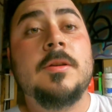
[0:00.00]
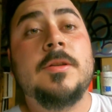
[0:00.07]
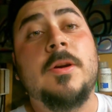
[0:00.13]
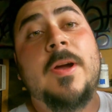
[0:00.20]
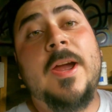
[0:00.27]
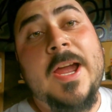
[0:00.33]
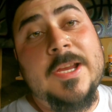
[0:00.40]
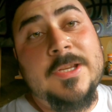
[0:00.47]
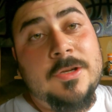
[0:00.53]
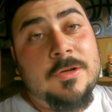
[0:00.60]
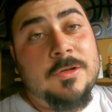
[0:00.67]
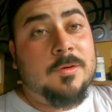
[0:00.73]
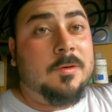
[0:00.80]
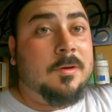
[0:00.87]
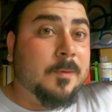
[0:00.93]
So as
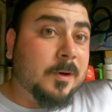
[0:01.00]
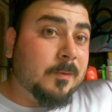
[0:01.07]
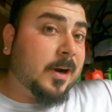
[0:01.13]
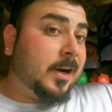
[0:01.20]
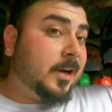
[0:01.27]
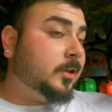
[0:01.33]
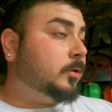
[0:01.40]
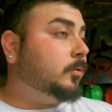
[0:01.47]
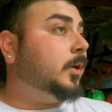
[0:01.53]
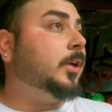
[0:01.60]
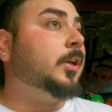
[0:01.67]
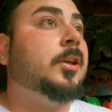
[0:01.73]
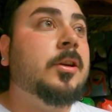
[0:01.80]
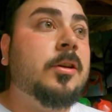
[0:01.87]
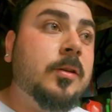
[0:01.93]
usual, we ran into a
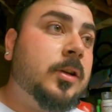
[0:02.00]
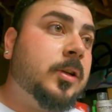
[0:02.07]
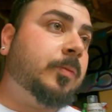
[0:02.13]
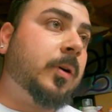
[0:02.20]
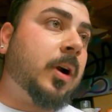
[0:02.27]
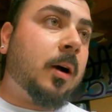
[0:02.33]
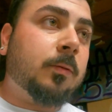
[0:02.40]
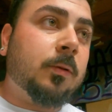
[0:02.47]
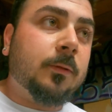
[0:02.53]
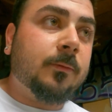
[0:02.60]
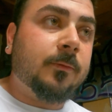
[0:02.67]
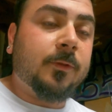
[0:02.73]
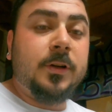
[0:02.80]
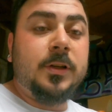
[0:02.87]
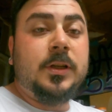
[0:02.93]
huge
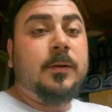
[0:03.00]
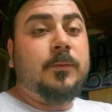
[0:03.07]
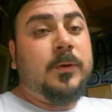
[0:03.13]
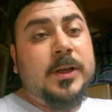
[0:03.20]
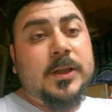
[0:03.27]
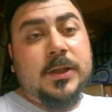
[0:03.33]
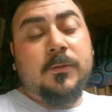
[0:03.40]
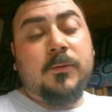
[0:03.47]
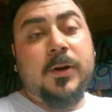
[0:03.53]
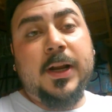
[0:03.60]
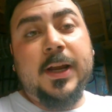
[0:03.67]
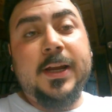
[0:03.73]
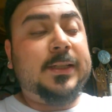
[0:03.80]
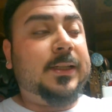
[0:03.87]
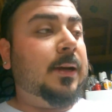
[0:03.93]
problem. For some reason, when
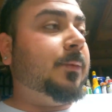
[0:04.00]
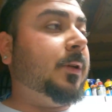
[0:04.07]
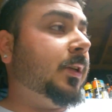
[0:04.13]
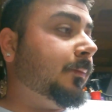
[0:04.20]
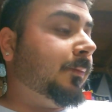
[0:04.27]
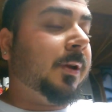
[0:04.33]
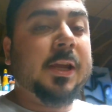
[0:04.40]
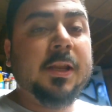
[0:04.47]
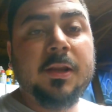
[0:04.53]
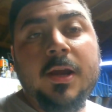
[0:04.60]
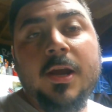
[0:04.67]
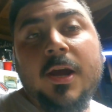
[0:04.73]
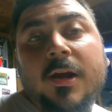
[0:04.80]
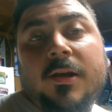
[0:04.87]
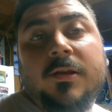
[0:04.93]
I attempted to paint
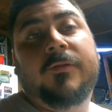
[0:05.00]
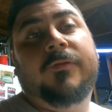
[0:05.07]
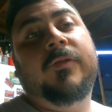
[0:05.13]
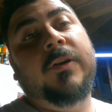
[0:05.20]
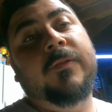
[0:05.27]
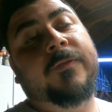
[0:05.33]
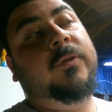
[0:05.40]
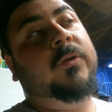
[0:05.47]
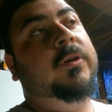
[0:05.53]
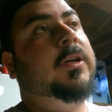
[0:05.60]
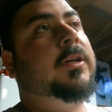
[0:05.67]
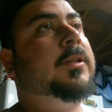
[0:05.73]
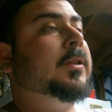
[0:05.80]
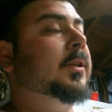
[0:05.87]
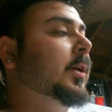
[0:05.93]
the front
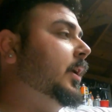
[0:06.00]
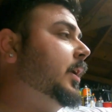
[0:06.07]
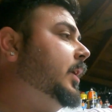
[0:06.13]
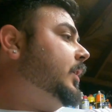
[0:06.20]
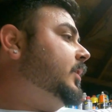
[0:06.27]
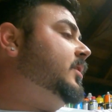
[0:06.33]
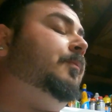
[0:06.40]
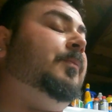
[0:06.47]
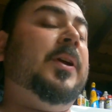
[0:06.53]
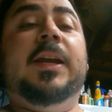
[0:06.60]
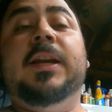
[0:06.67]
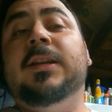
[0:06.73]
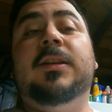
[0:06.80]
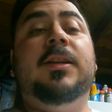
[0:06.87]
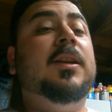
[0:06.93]
forks, the
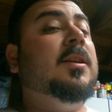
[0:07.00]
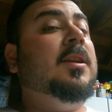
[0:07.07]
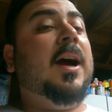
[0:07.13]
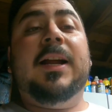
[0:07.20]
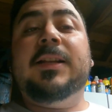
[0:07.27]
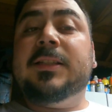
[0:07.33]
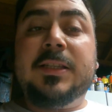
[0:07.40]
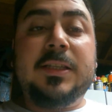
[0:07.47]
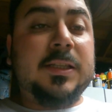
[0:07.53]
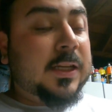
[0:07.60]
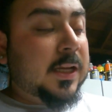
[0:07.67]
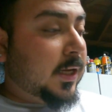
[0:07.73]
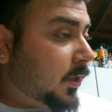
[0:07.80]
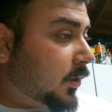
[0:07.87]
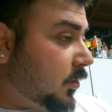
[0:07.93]
paint did not
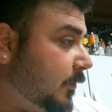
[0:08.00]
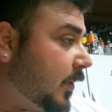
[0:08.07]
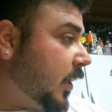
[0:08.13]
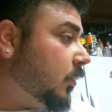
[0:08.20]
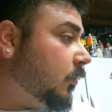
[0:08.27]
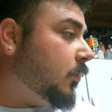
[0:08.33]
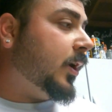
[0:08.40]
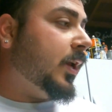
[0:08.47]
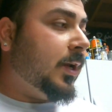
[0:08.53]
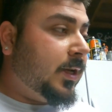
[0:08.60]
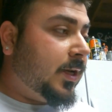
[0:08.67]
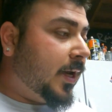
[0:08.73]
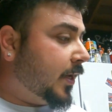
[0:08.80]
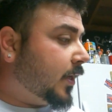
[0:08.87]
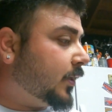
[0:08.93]
stick no matter what I
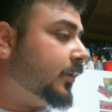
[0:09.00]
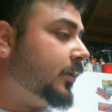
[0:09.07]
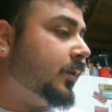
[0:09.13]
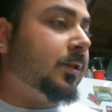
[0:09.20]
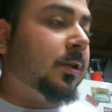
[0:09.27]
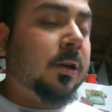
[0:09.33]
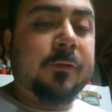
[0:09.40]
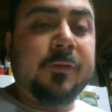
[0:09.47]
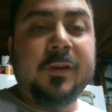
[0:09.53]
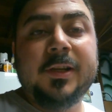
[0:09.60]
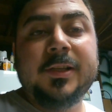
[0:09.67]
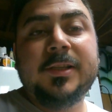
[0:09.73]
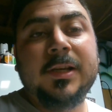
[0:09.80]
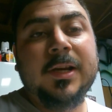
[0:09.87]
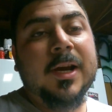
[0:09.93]
did. I cleaned the
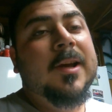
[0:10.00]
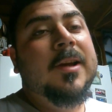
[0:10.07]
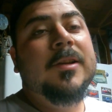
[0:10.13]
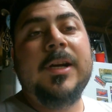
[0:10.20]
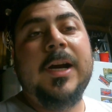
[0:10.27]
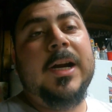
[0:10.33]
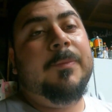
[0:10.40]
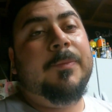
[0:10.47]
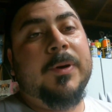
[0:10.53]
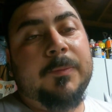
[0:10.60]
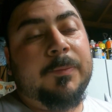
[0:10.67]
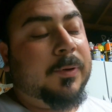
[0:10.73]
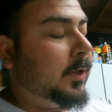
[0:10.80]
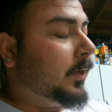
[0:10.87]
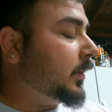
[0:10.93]
surface, tried to
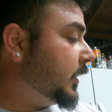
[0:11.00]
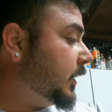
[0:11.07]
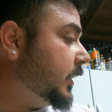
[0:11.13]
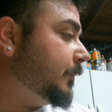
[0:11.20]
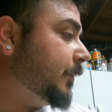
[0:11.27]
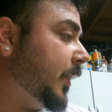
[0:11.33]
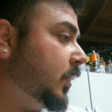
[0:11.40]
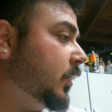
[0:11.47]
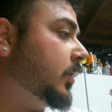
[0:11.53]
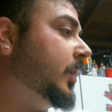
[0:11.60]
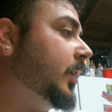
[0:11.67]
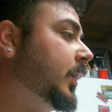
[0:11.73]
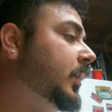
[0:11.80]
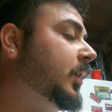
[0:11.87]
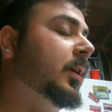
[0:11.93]
put the paint on
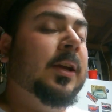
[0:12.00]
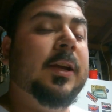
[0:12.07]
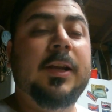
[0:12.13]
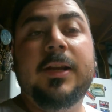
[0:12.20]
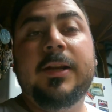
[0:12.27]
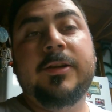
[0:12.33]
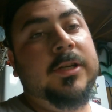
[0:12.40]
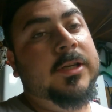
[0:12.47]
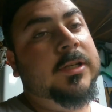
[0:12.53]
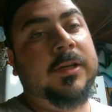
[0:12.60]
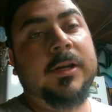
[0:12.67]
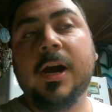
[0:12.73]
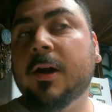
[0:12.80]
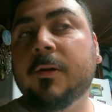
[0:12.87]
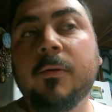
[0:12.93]
it, and it
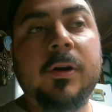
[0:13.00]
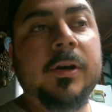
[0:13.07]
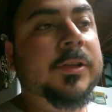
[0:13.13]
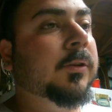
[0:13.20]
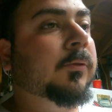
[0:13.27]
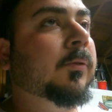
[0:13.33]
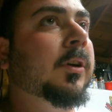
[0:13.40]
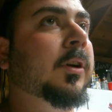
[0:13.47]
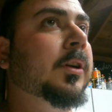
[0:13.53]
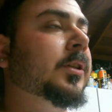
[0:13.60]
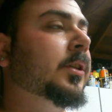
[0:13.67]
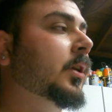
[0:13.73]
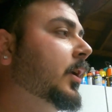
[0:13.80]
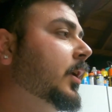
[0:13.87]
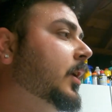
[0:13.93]
just got worse and
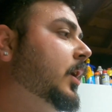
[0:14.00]
worse.